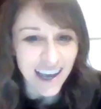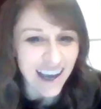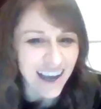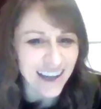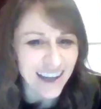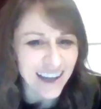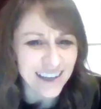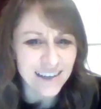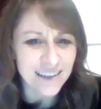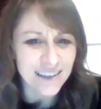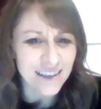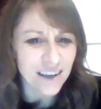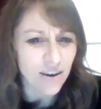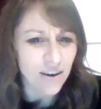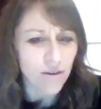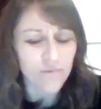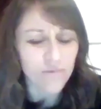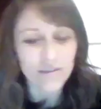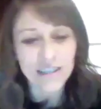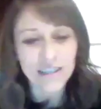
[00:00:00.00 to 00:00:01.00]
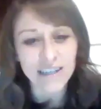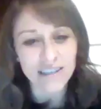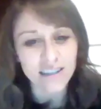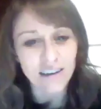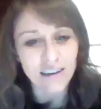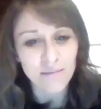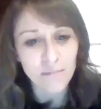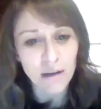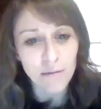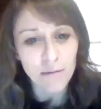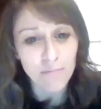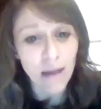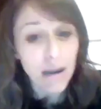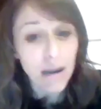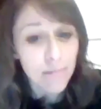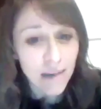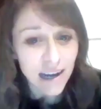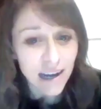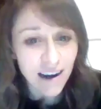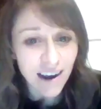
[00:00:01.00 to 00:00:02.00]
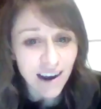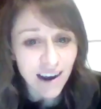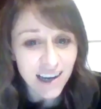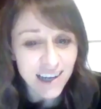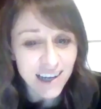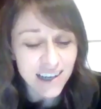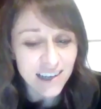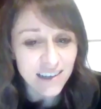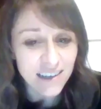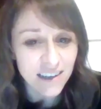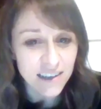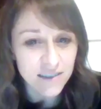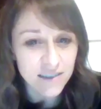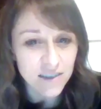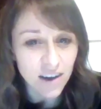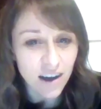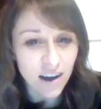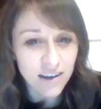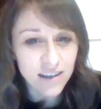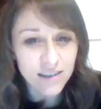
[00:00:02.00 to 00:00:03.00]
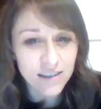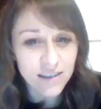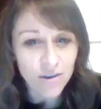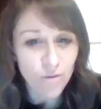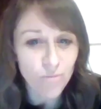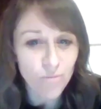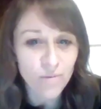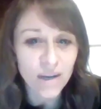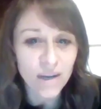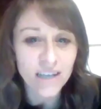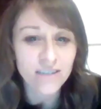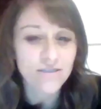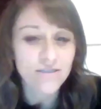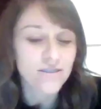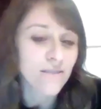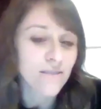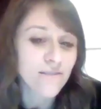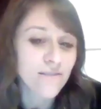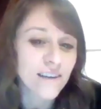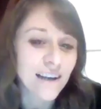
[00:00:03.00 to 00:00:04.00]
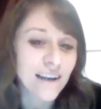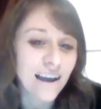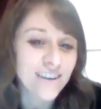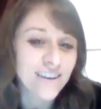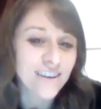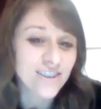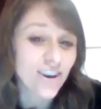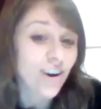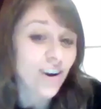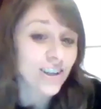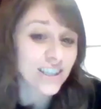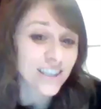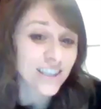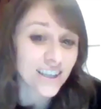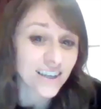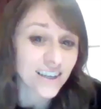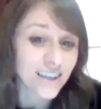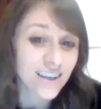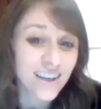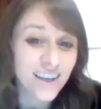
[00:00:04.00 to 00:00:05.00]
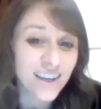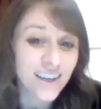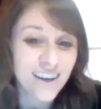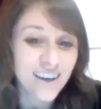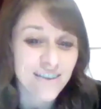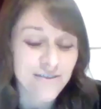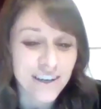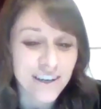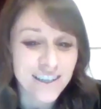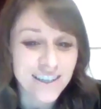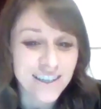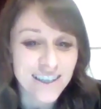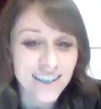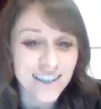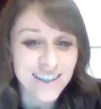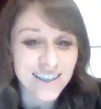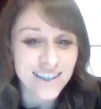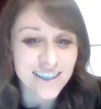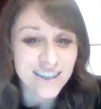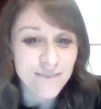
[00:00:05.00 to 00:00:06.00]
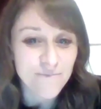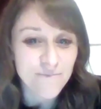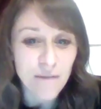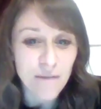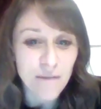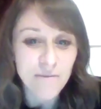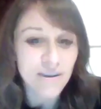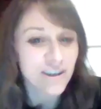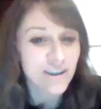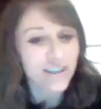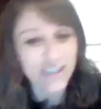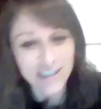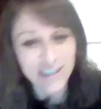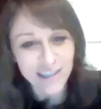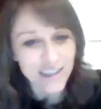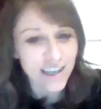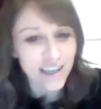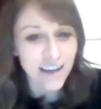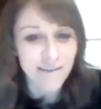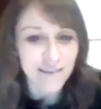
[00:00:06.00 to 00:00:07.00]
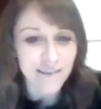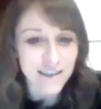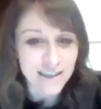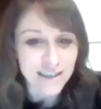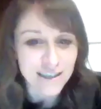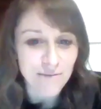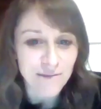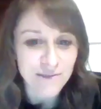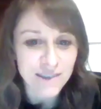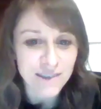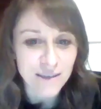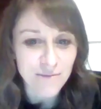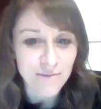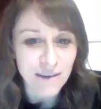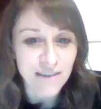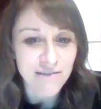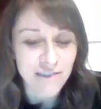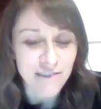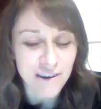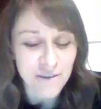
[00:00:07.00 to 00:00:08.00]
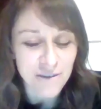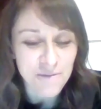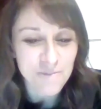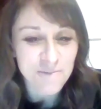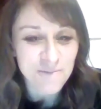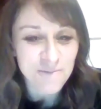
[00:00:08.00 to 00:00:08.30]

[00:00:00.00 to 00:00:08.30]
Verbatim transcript: And uh, obviously, it's a, a backpack hike. So, how does it compare to something like the Otter, for instance? Maybe you could just give us some, some info.